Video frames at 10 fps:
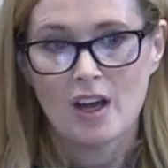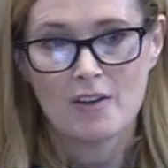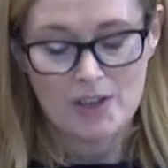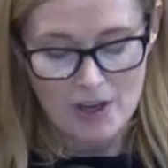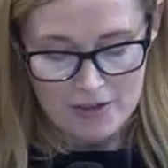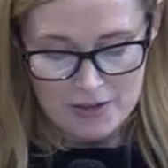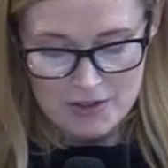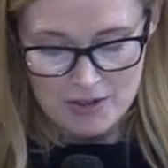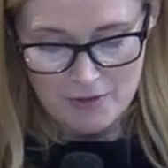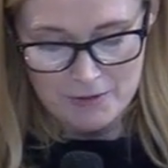of another's
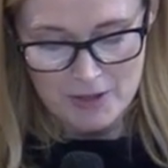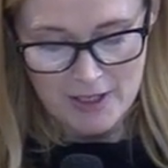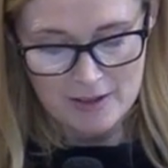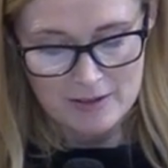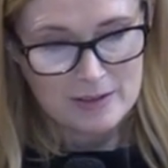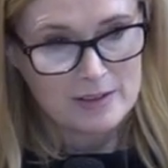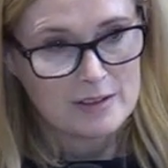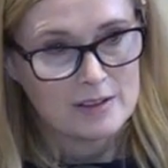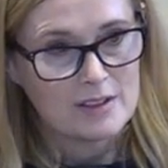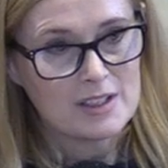suffering,
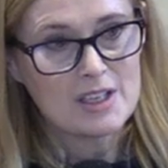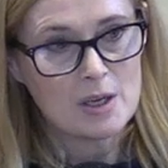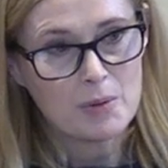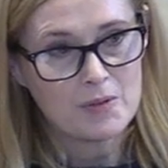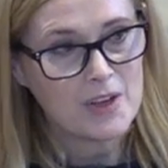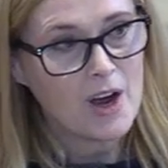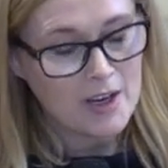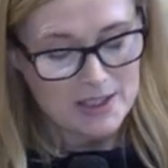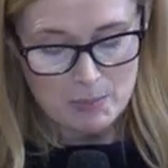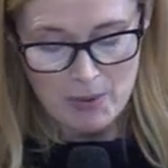the tip of the
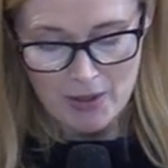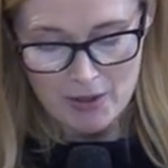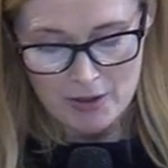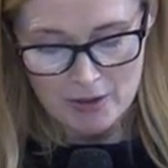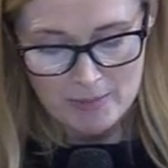iceberg.